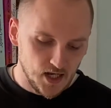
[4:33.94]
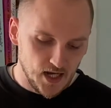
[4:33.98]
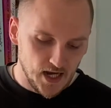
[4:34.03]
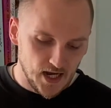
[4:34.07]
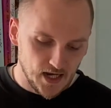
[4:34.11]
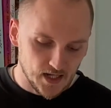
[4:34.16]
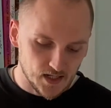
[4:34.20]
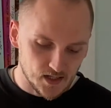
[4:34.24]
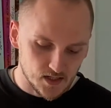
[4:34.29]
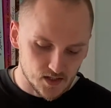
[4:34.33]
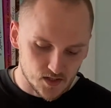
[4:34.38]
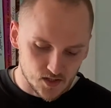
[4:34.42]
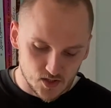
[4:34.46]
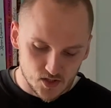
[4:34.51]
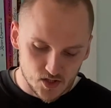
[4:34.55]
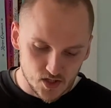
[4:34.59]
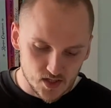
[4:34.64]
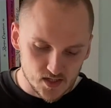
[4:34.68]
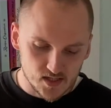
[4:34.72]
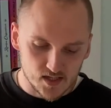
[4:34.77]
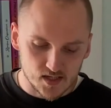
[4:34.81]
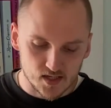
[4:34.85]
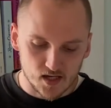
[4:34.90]
And
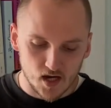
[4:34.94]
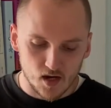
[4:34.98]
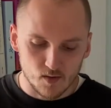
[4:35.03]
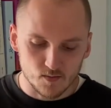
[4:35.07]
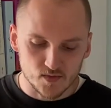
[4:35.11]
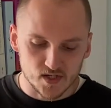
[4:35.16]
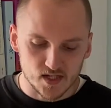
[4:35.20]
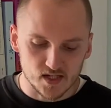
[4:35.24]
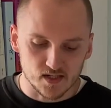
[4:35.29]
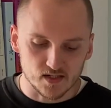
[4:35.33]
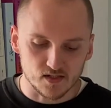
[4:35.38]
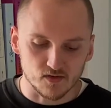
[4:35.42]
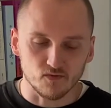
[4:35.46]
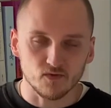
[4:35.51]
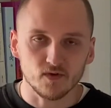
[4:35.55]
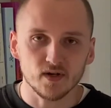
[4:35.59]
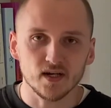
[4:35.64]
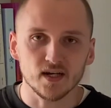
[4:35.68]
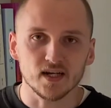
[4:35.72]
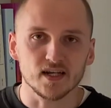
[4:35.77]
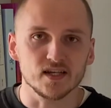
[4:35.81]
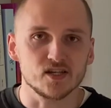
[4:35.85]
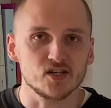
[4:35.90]
Jesus comes in to
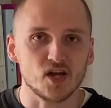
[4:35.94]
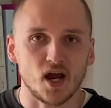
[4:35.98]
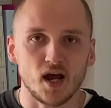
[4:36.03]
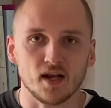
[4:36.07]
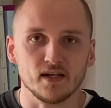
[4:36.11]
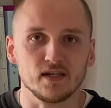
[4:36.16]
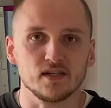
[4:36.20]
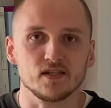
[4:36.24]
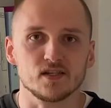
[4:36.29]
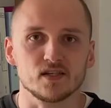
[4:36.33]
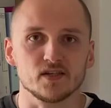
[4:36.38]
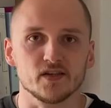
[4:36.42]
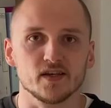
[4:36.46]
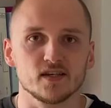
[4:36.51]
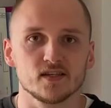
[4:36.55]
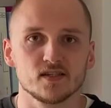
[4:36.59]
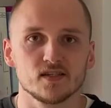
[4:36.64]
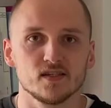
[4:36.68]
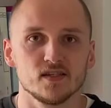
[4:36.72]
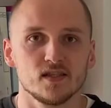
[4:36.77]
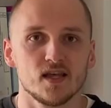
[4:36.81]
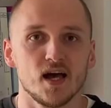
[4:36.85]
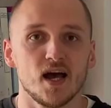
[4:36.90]
really challenge
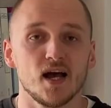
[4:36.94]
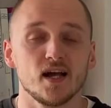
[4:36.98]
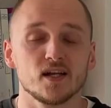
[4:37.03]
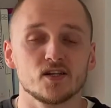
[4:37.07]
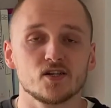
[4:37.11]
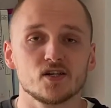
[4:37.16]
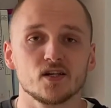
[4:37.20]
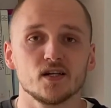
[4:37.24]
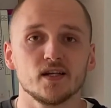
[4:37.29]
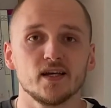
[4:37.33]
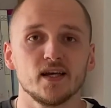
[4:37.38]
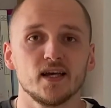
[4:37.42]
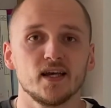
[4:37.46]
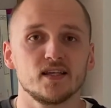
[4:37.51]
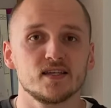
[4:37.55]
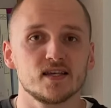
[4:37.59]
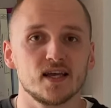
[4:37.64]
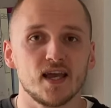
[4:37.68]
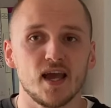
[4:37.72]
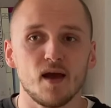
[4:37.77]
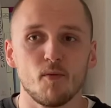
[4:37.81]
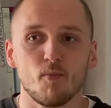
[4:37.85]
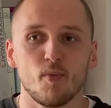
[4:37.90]
this, that actually
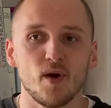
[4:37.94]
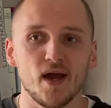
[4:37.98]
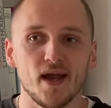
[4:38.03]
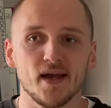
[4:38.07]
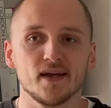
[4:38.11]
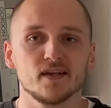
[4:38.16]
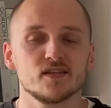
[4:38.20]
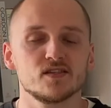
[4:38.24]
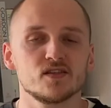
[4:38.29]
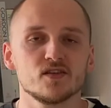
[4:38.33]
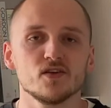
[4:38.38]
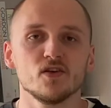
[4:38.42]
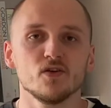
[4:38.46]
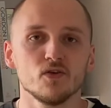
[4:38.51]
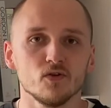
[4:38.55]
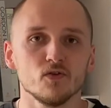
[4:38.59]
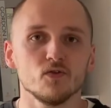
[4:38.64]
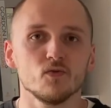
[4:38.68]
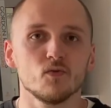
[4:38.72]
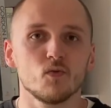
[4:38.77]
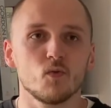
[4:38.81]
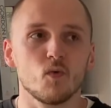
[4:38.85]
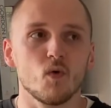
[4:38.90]
to get back
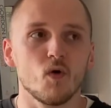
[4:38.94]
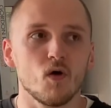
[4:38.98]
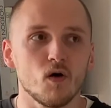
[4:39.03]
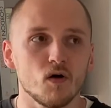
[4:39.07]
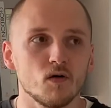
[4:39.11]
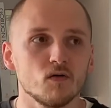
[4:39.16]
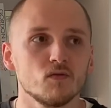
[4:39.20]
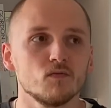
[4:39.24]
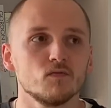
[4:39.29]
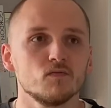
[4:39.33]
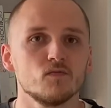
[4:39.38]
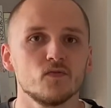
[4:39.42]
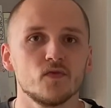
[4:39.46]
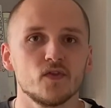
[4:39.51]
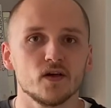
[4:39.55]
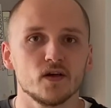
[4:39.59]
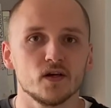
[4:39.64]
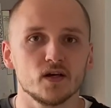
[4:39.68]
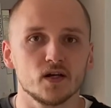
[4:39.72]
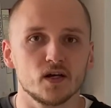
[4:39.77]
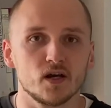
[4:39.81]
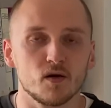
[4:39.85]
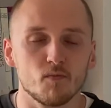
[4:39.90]
to what
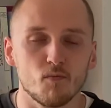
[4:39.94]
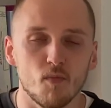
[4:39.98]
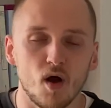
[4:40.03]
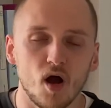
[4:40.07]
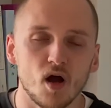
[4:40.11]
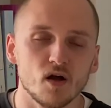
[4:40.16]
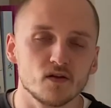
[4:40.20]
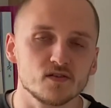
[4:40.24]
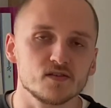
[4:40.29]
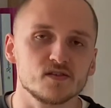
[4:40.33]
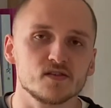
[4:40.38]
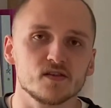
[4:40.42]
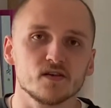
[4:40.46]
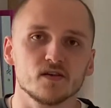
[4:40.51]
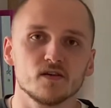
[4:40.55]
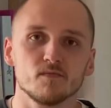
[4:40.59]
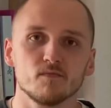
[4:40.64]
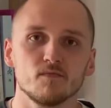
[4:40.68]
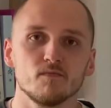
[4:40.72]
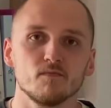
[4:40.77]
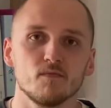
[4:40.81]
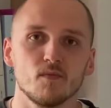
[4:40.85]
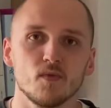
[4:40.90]
the commands that
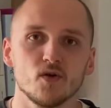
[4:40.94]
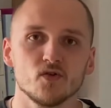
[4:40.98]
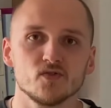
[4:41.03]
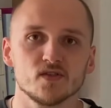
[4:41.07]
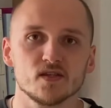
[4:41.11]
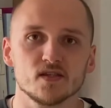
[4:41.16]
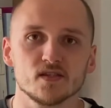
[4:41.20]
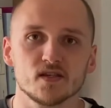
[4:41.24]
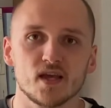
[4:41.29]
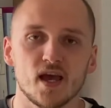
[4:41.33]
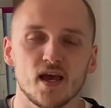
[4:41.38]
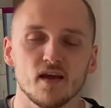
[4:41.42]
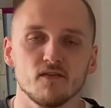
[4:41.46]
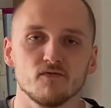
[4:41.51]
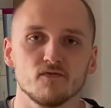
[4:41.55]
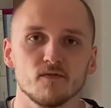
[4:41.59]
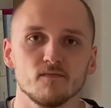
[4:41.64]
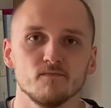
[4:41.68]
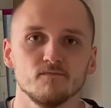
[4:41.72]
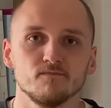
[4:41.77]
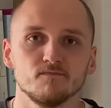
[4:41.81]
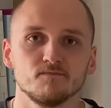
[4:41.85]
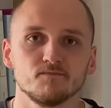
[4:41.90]
Moses gave,
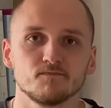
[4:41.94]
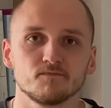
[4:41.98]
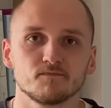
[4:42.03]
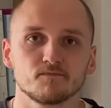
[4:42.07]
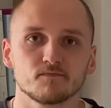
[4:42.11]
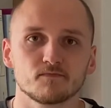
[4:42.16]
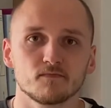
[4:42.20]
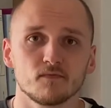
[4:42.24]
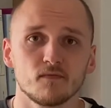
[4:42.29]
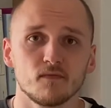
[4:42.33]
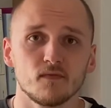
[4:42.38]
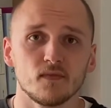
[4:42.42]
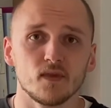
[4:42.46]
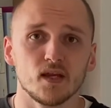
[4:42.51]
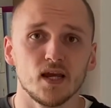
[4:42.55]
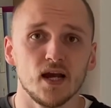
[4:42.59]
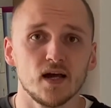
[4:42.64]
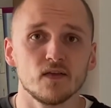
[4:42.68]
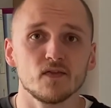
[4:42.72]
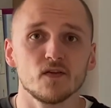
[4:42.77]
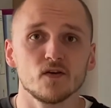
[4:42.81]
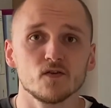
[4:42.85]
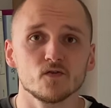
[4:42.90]

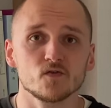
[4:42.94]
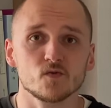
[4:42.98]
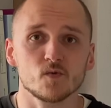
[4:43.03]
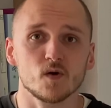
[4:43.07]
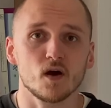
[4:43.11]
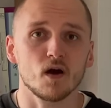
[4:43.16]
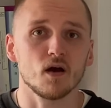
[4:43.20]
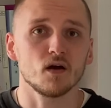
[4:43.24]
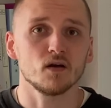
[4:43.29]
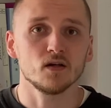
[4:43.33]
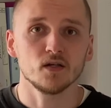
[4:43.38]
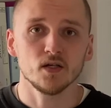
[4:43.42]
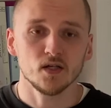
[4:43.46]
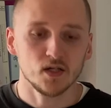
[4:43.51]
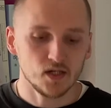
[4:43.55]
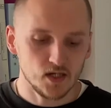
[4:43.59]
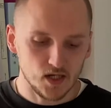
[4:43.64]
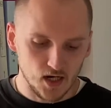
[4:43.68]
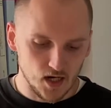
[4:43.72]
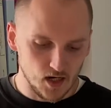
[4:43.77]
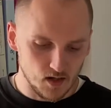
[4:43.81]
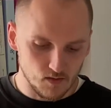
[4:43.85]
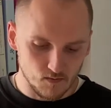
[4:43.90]
and those were
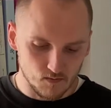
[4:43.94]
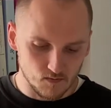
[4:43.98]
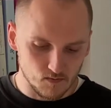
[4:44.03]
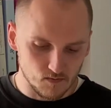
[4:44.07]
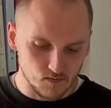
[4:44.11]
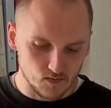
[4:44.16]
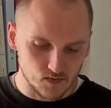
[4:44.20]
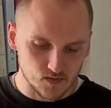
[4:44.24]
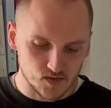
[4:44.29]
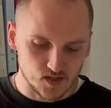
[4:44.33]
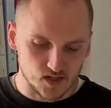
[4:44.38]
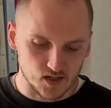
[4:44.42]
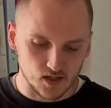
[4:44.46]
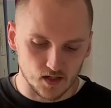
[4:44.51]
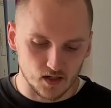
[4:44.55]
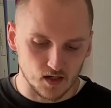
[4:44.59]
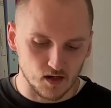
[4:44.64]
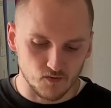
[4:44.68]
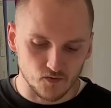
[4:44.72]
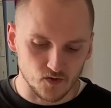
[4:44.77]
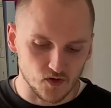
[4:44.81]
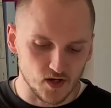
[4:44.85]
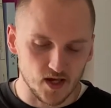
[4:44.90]
to
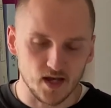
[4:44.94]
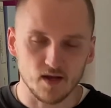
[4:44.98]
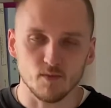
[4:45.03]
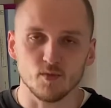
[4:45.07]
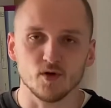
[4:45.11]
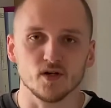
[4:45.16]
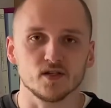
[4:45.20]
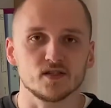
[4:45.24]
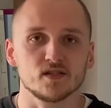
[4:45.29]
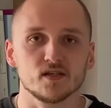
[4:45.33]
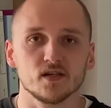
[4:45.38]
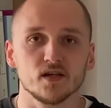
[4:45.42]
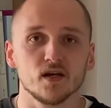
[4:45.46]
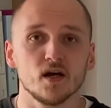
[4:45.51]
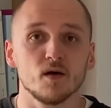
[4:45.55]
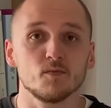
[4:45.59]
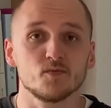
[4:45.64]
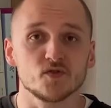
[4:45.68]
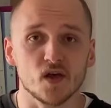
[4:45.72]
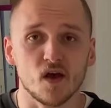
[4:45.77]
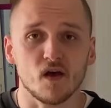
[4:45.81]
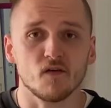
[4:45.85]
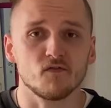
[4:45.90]
love your neighbor, to
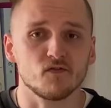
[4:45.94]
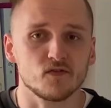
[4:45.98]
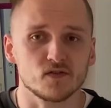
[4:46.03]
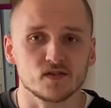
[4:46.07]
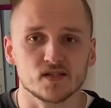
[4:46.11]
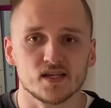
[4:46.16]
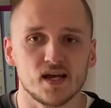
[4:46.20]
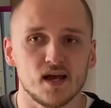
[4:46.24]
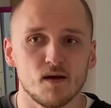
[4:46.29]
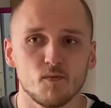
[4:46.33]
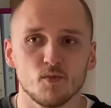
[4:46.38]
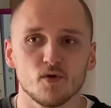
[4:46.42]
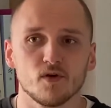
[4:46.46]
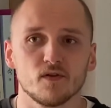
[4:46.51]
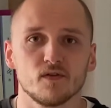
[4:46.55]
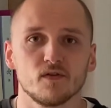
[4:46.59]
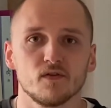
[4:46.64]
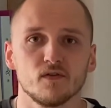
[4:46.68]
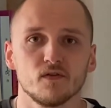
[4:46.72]
observe the Sabbath,